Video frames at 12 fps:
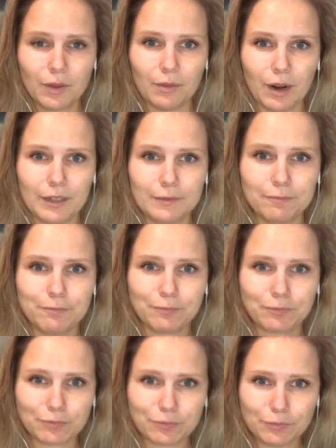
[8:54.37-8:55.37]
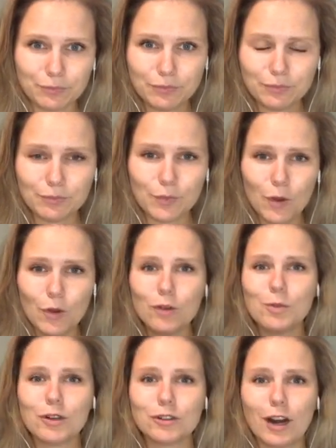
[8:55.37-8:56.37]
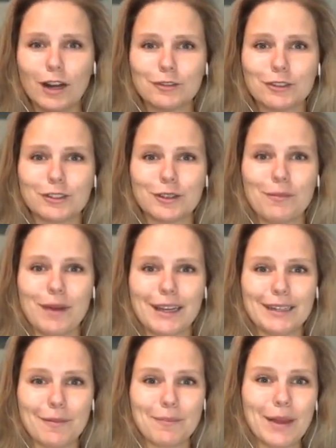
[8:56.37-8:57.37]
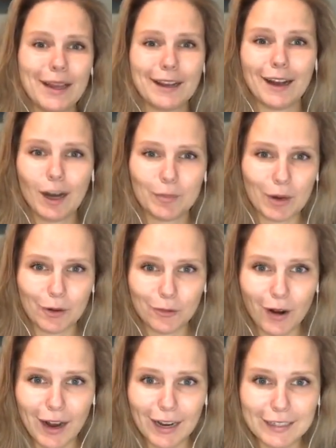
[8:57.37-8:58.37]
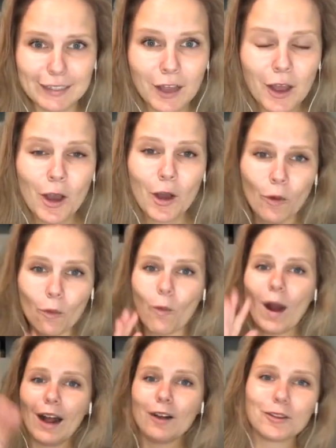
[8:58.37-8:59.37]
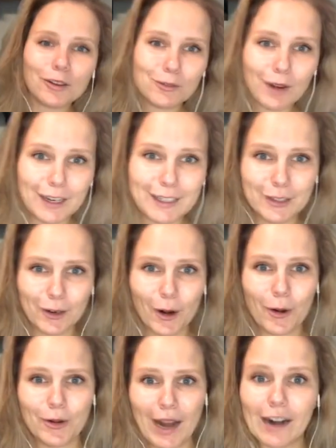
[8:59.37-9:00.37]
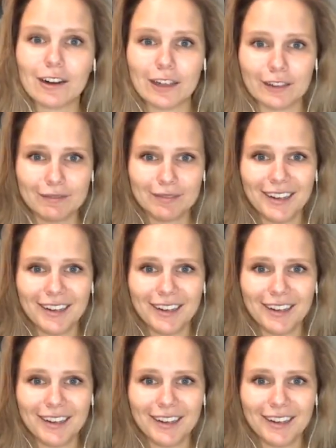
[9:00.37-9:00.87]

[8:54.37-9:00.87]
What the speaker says: right? Uber drivers might pick up a ride while they're running their own errand,